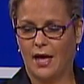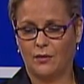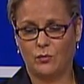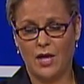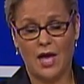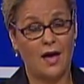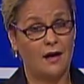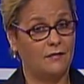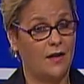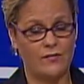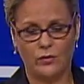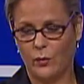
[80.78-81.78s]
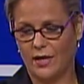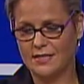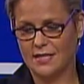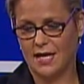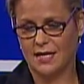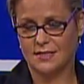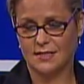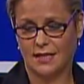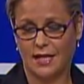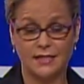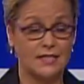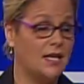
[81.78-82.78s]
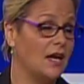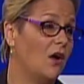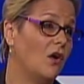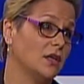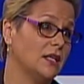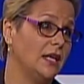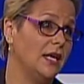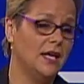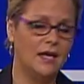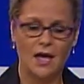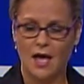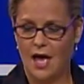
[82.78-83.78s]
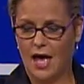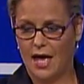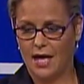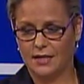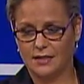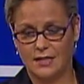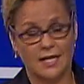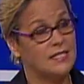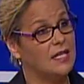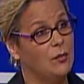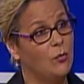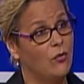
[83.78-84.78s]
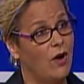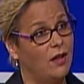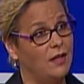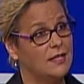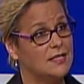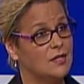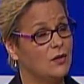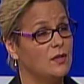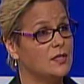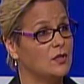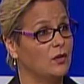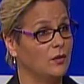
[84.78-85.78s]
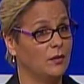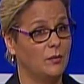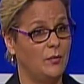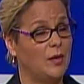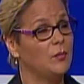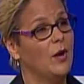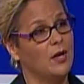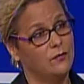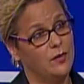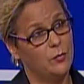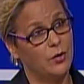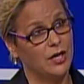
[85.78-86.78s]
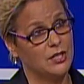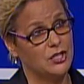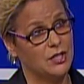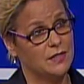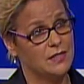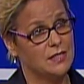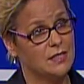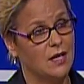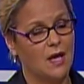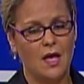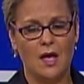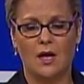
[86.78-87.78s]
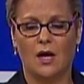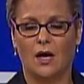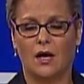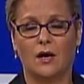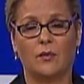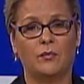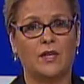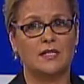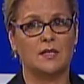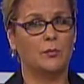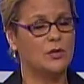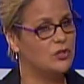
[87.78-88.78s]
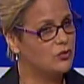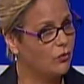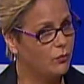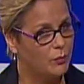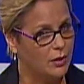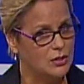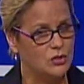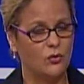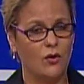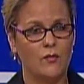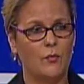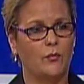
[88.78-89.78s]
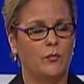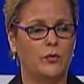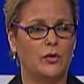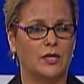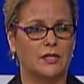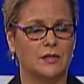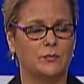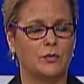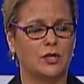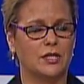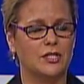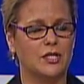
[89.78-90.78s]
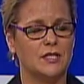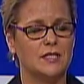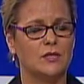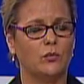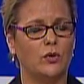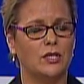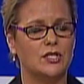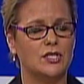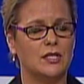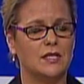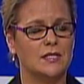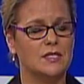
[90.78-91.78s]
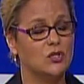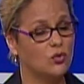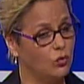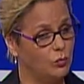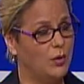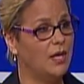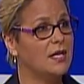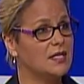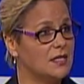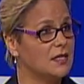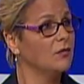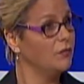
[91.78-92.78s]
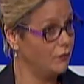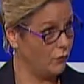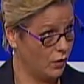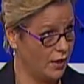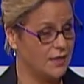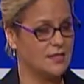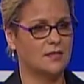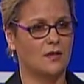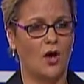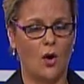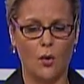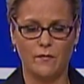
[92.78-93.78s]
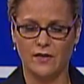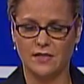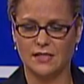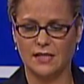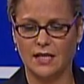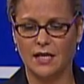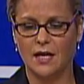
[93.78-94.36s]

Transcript: We have heavyweights as like Dia Otley and Natalie Morales also being part of the productions. There's a plethora of productions, which is school plays for kids, obviously.